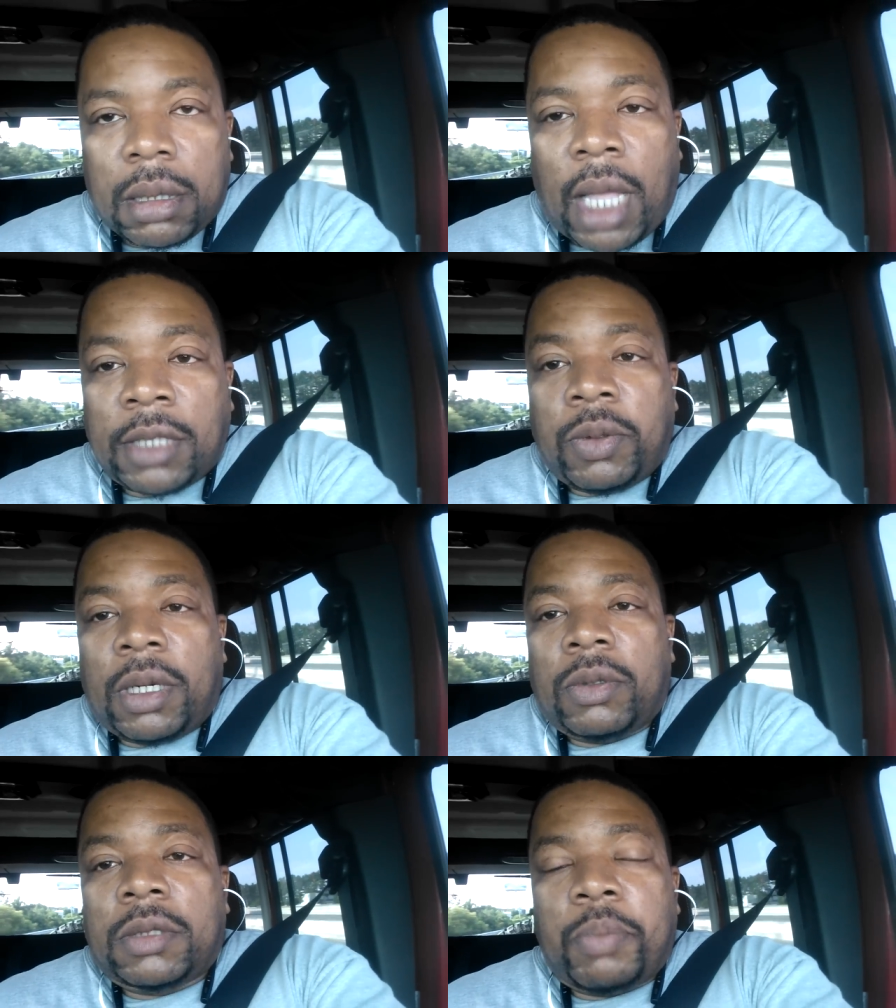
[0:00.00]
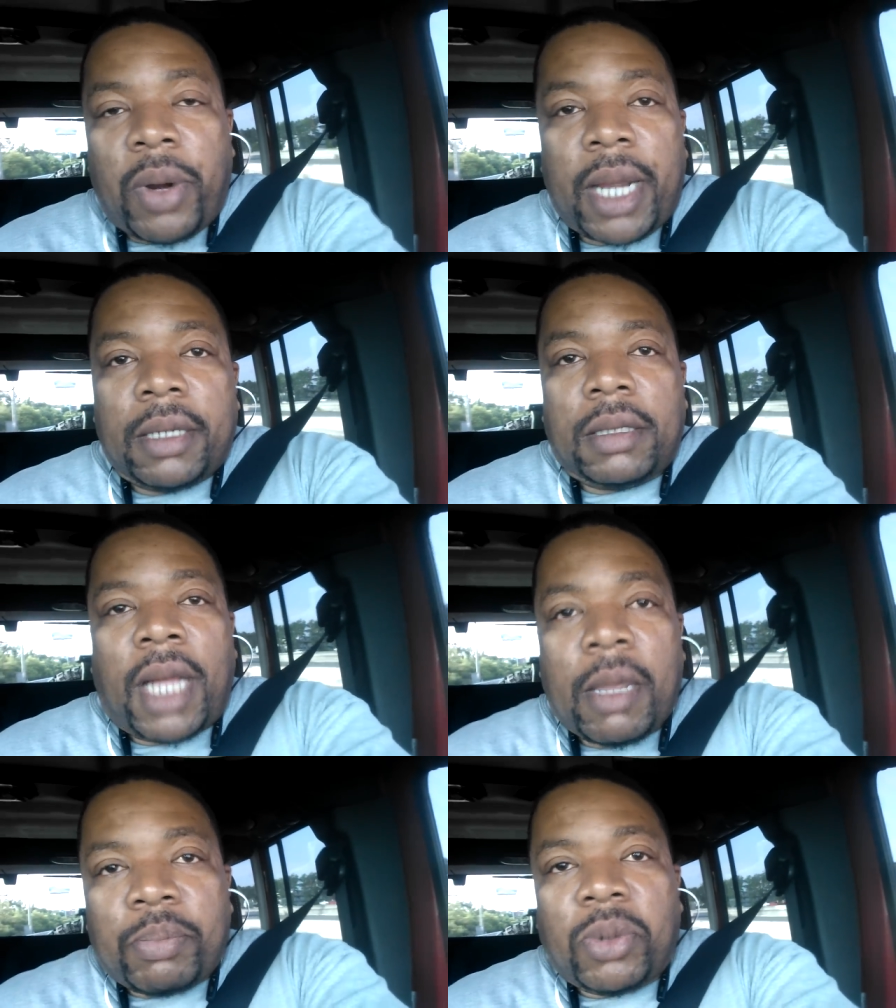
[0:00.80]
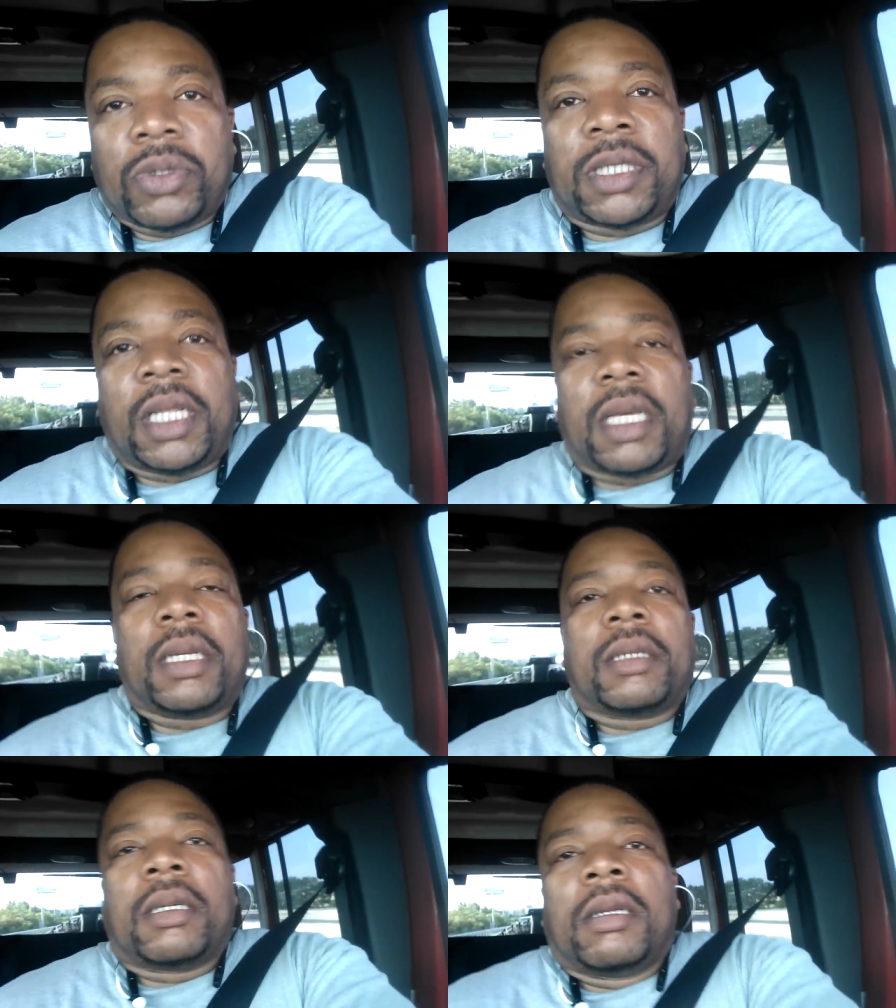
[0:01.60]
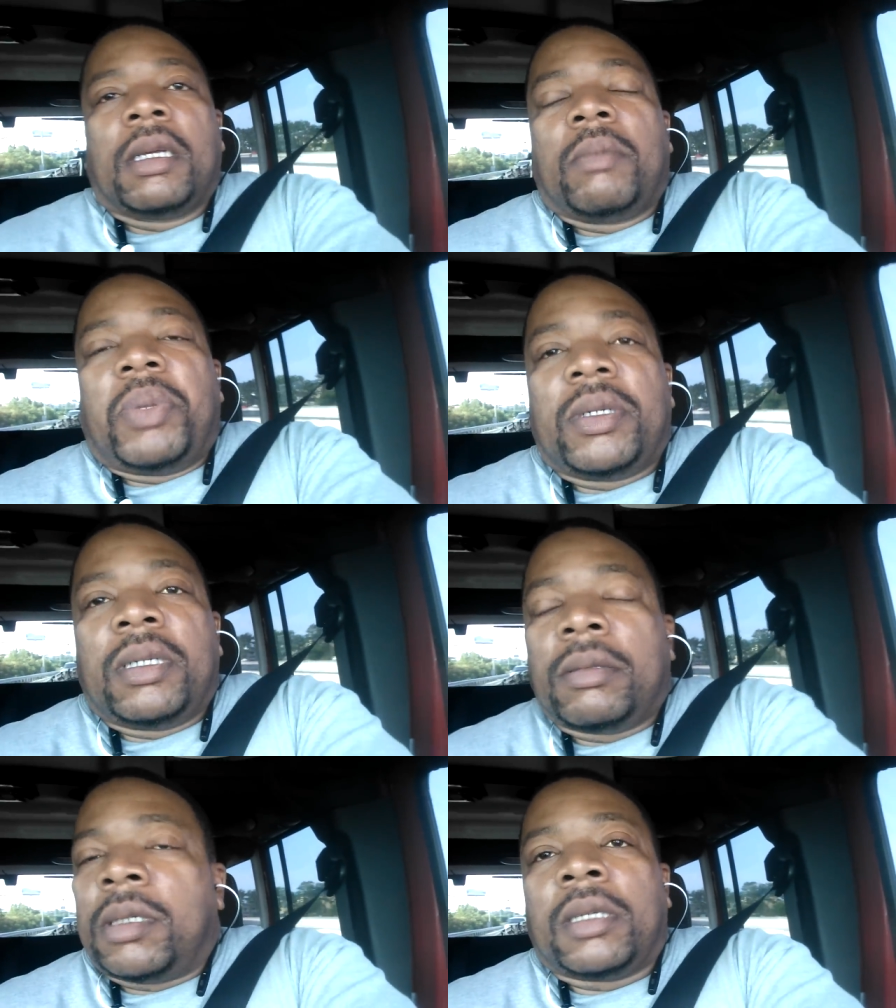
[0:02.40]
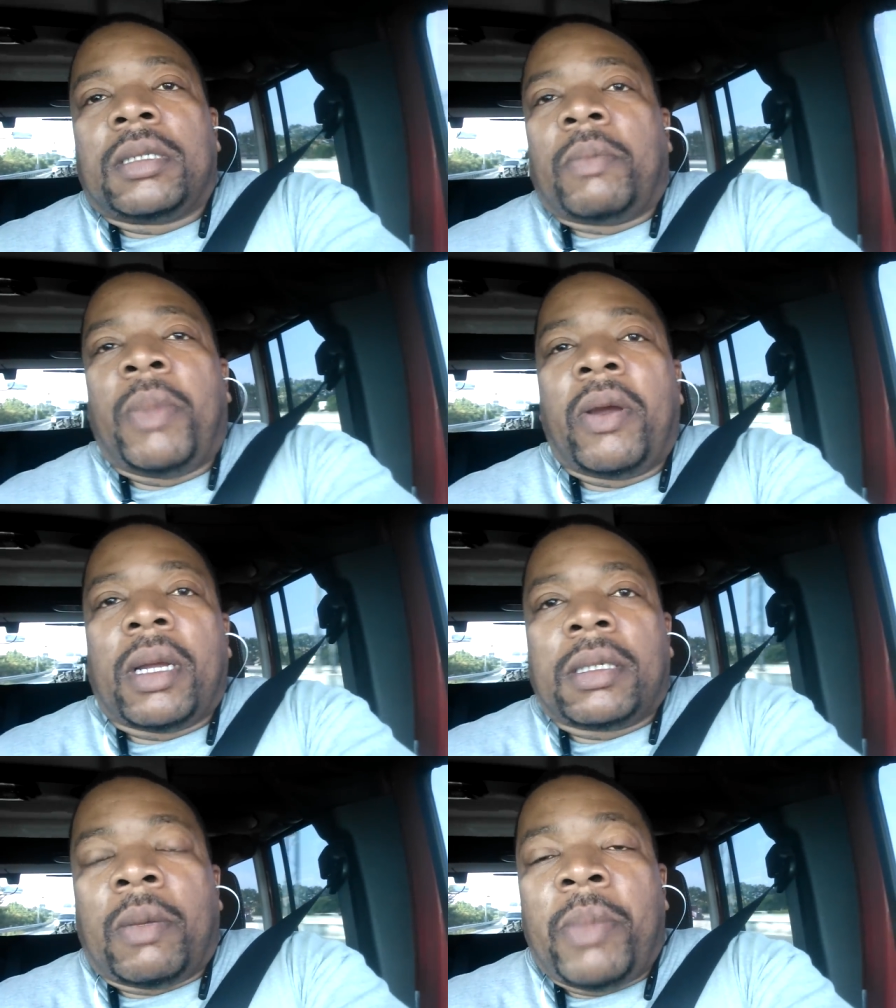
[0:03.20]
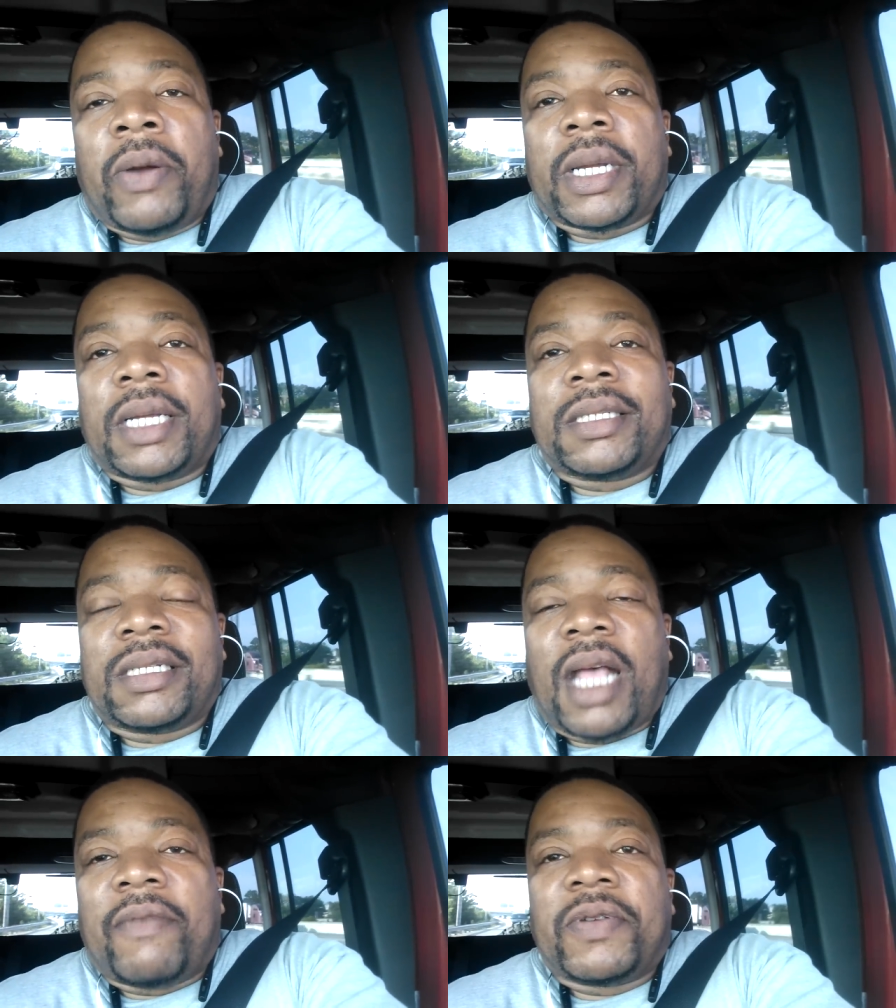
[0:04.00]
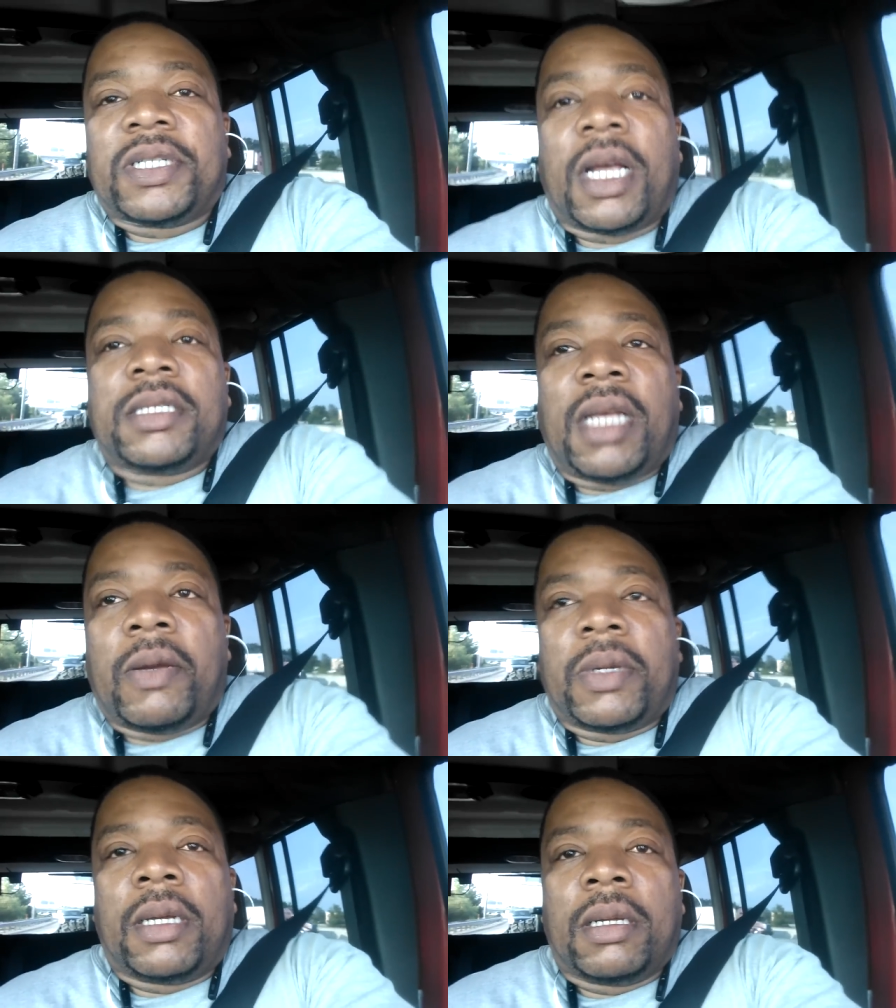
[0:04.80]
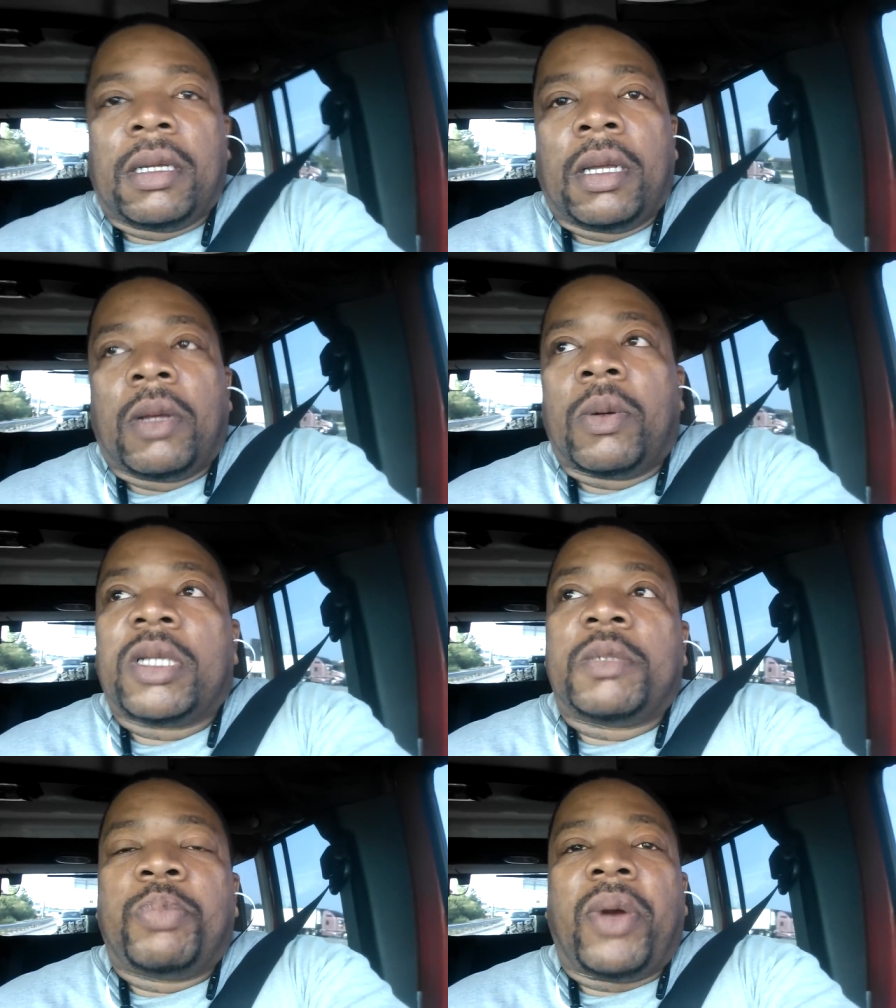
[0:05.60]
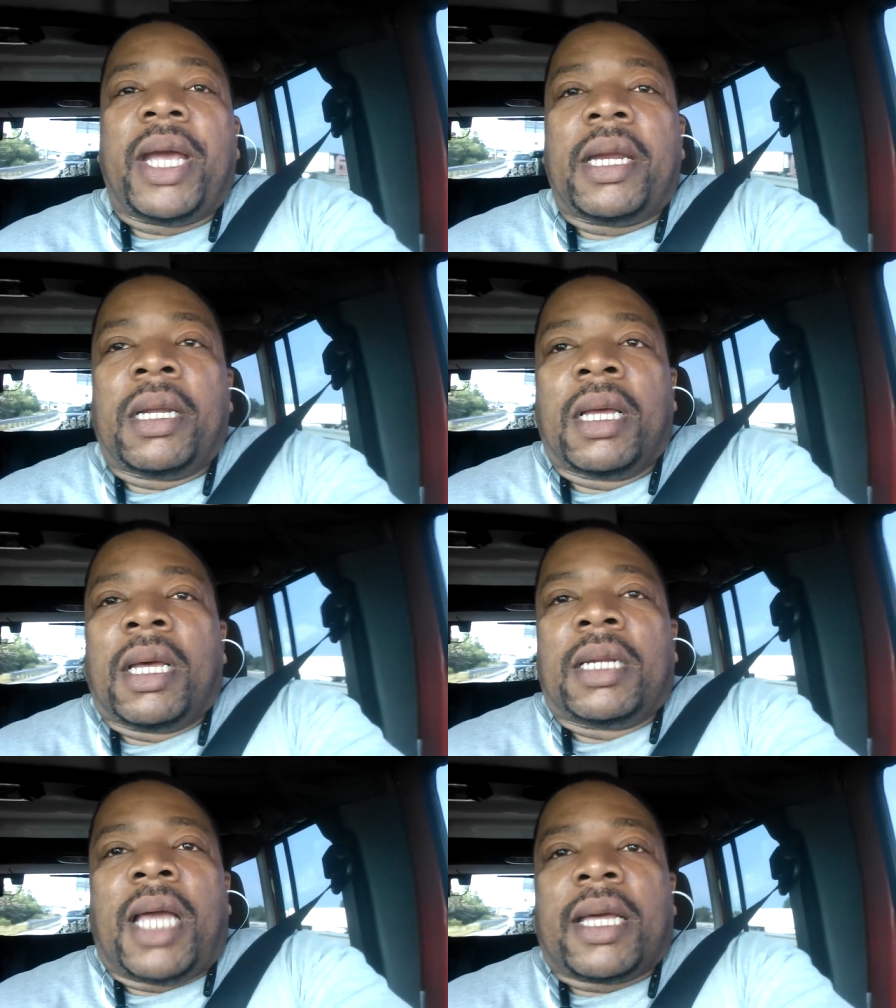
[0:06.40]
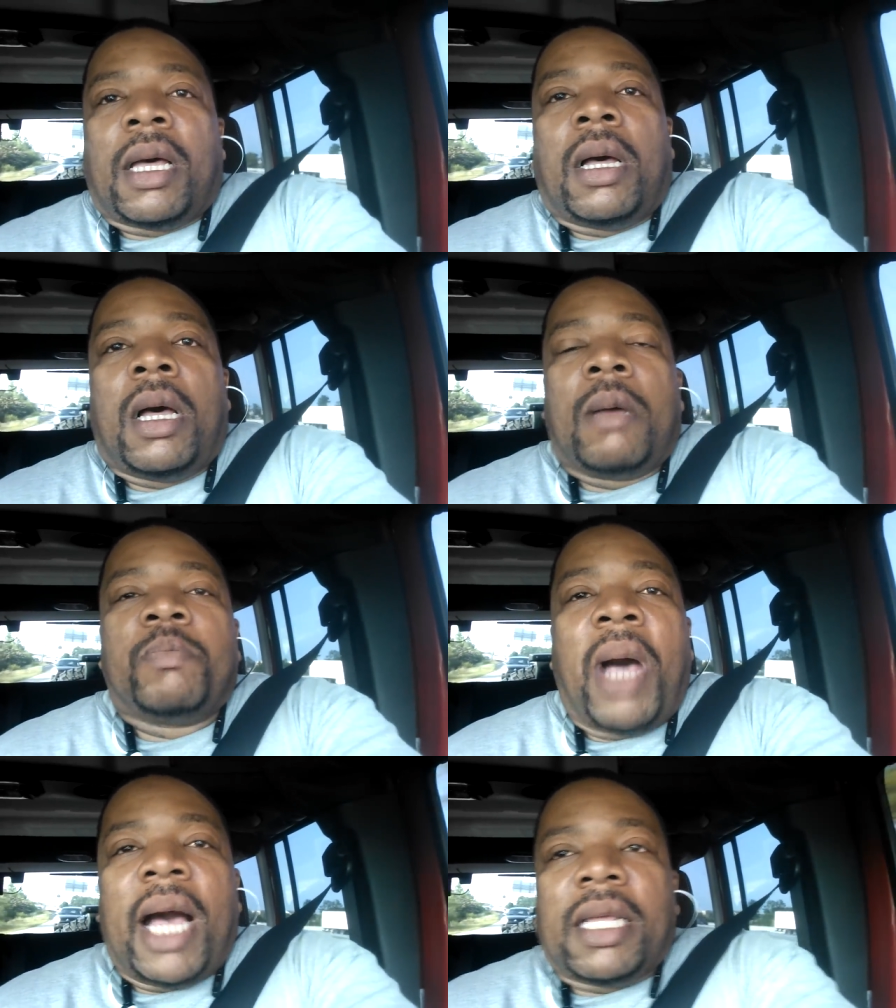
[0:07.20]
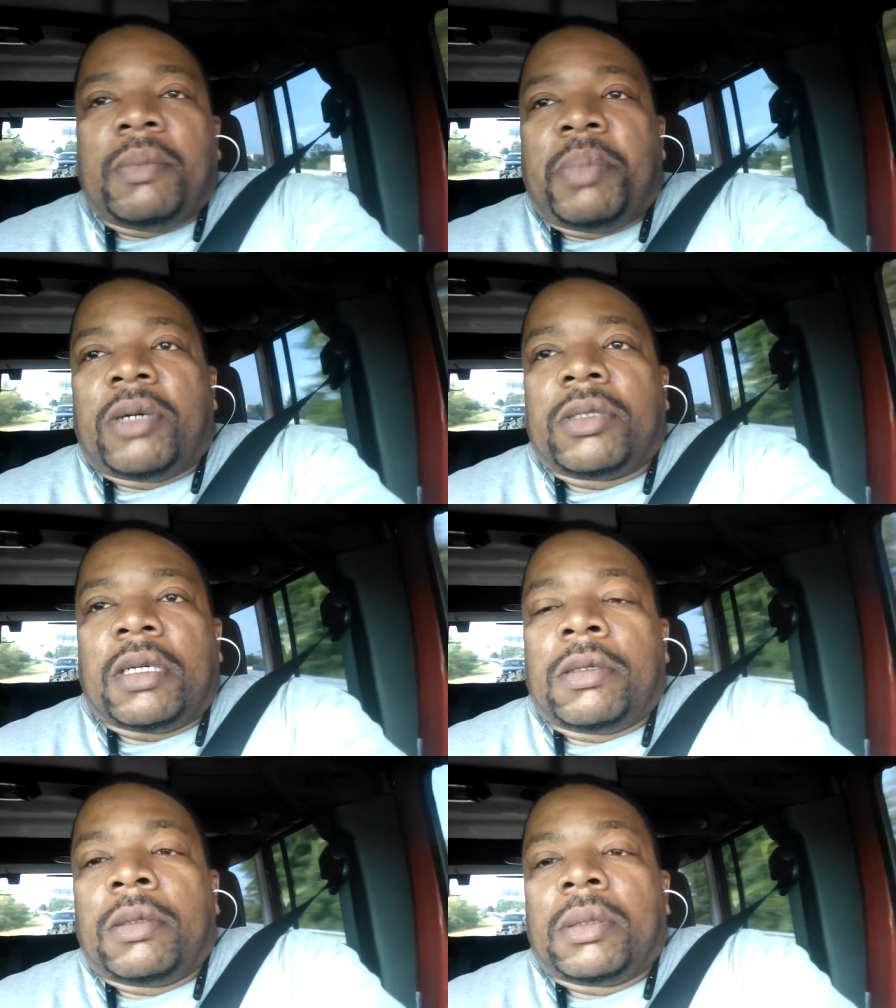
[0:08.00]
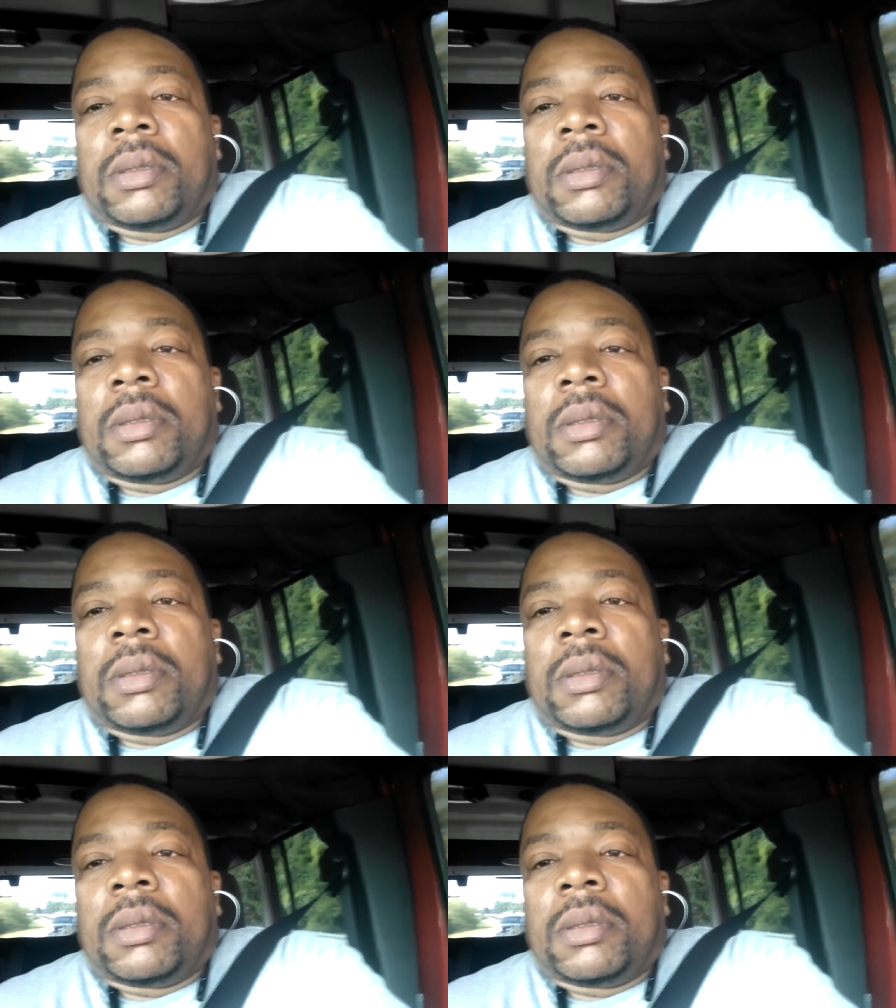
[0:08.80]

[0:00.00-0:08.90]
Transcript: That's what it was bred, like Bruce Lee. But the the, the, Amer the American Staffordshire Terrier was bred like a um, bodybuilder